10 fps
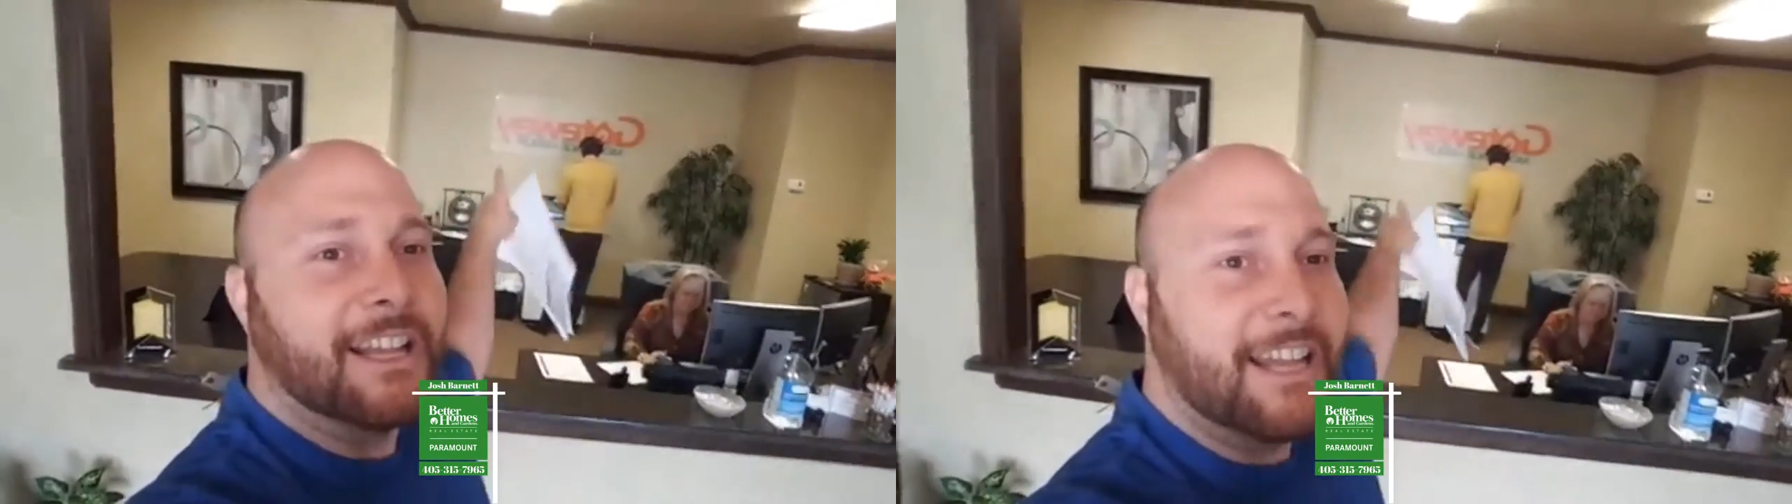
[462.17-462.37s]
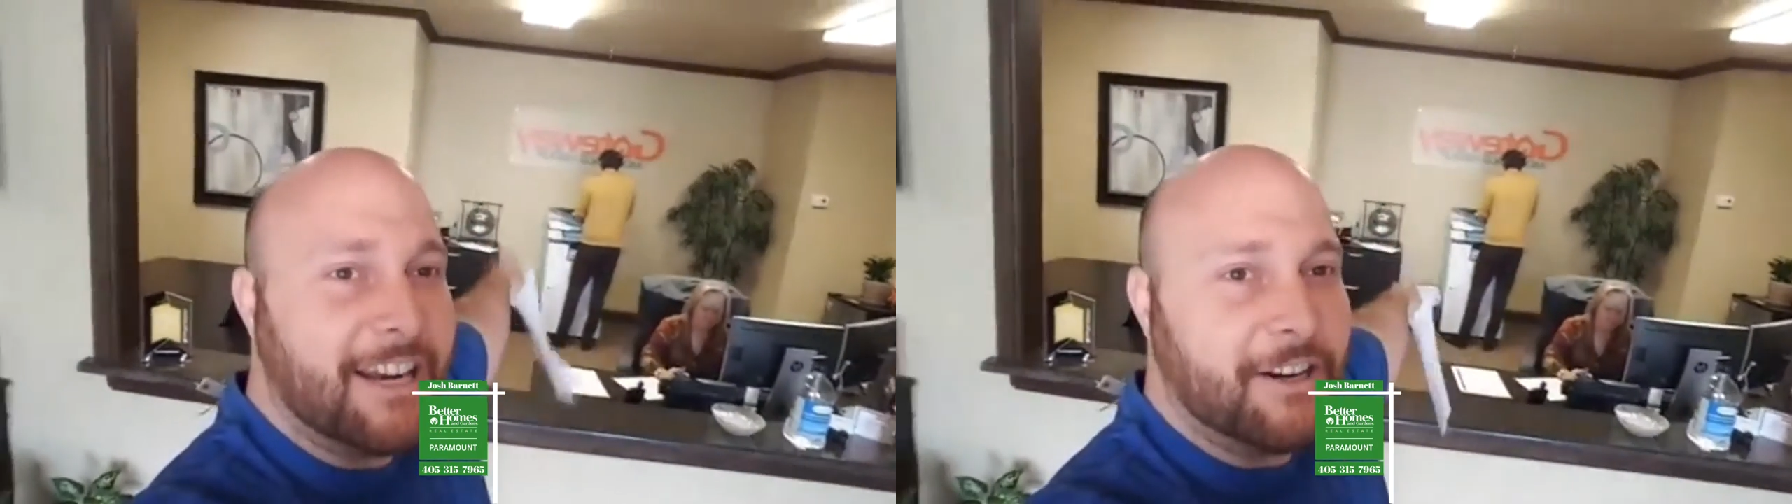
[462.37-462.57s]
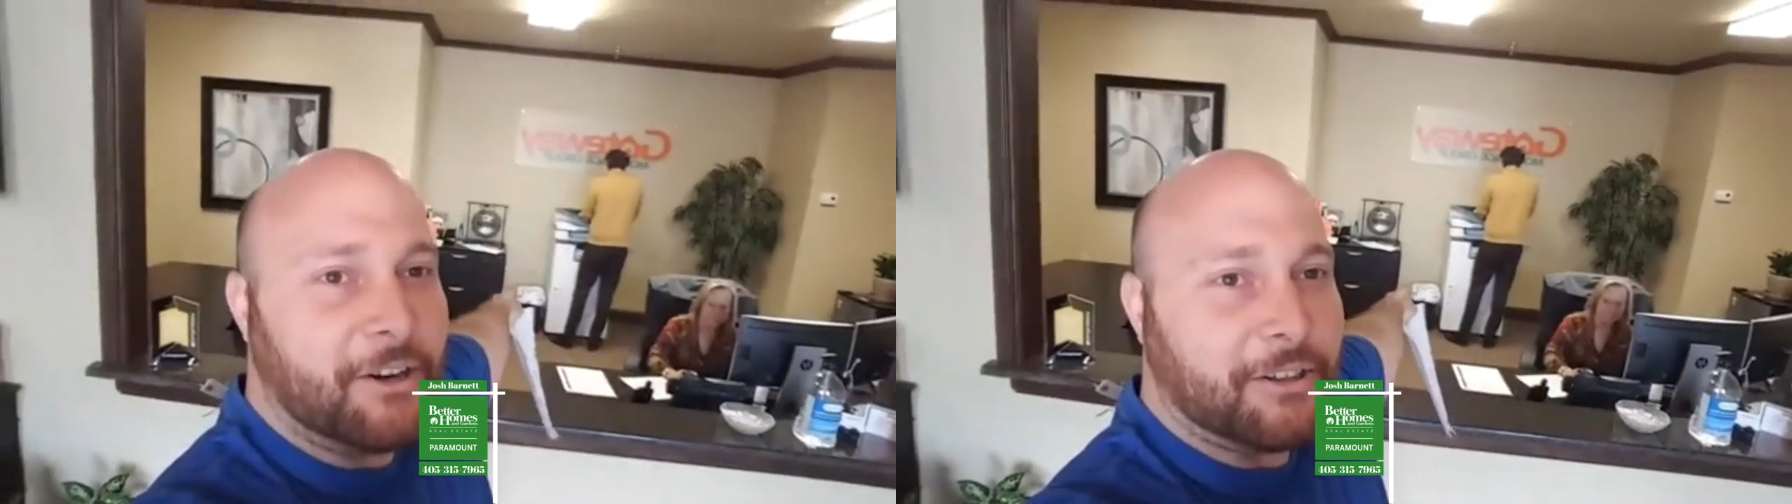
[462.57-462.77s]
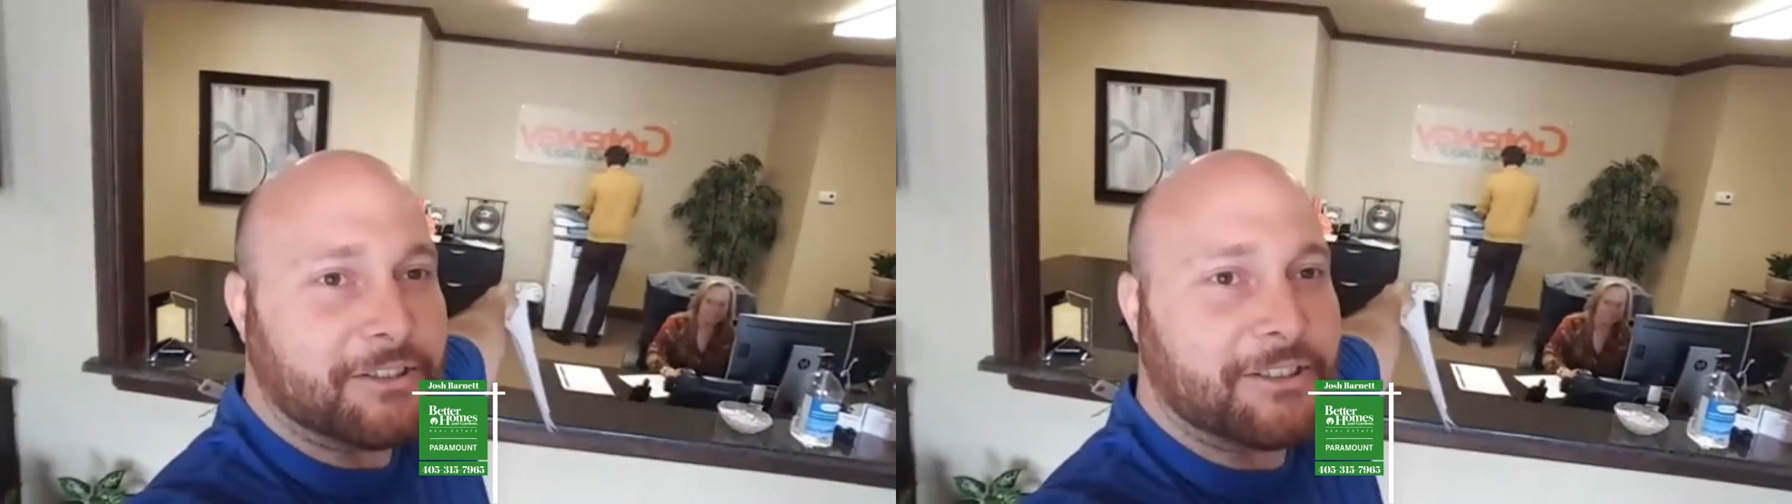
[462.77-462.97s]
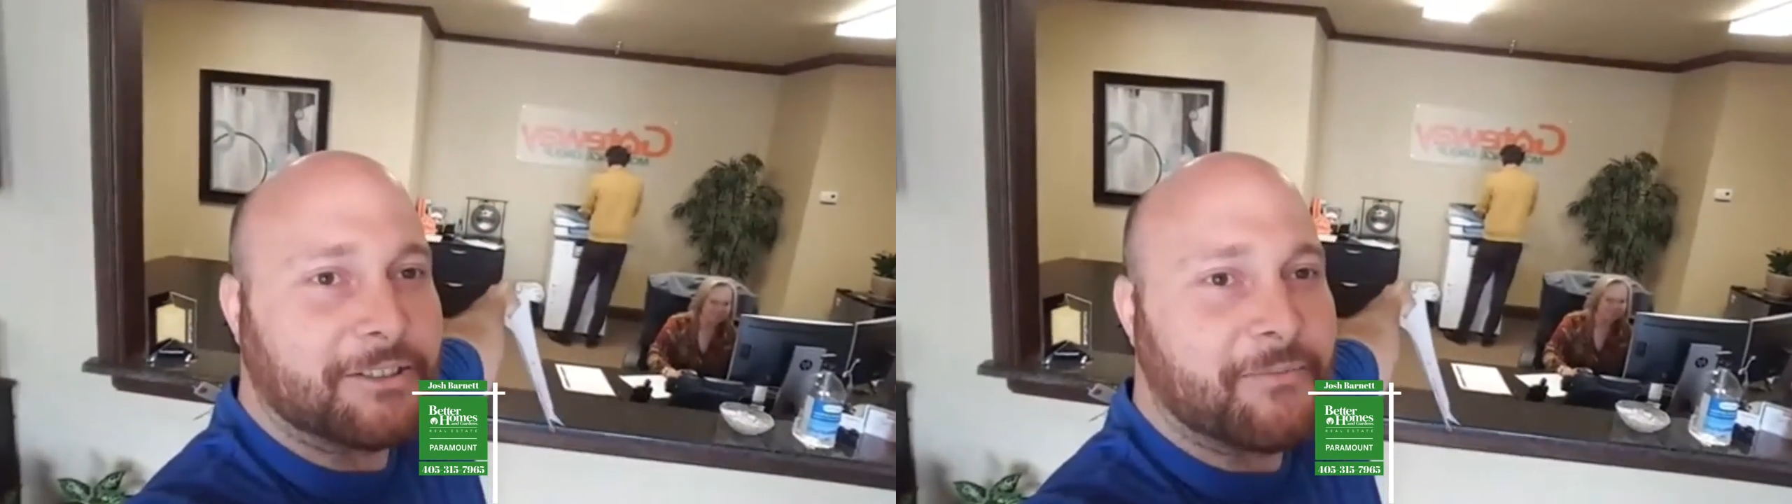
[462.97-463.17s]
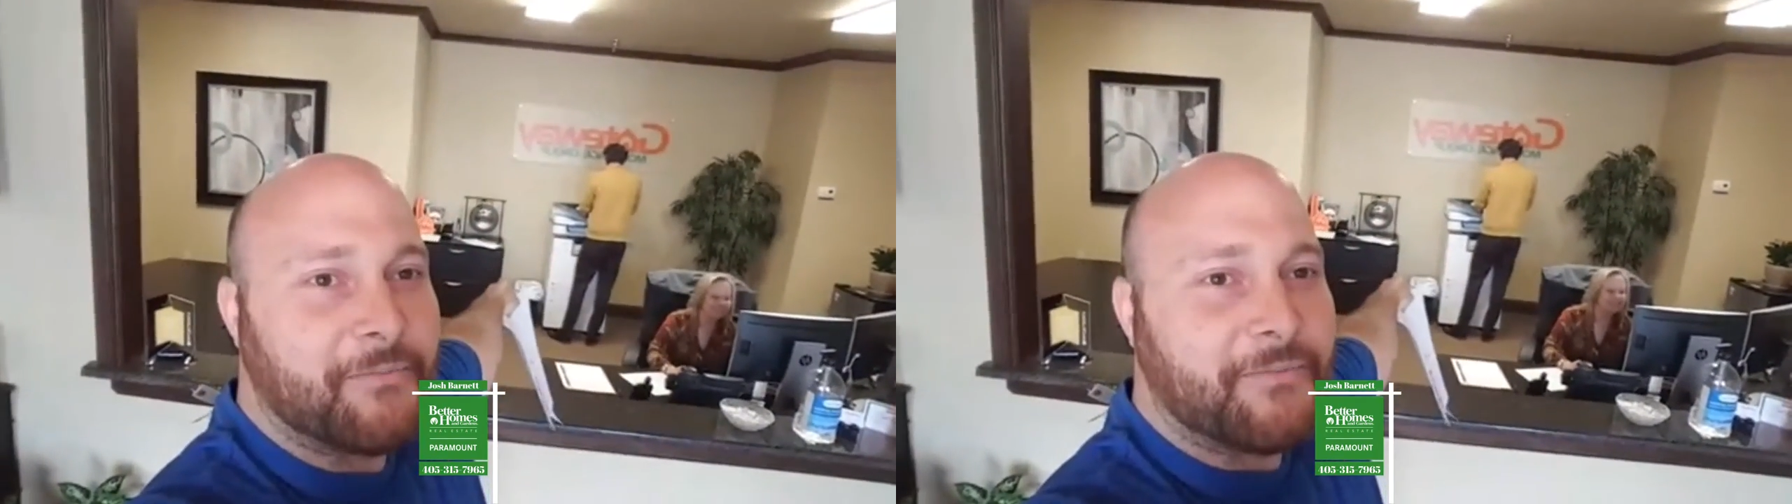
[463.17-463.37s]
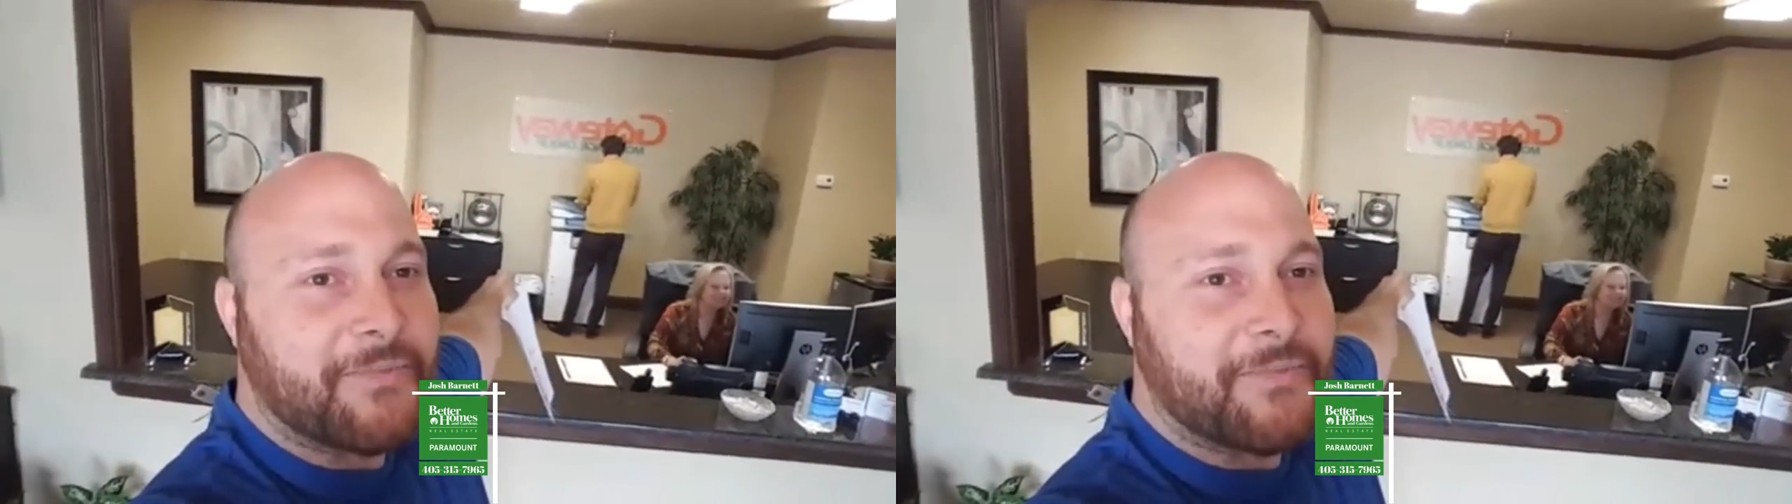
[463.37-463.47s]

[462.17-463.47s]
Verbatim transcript: lenders.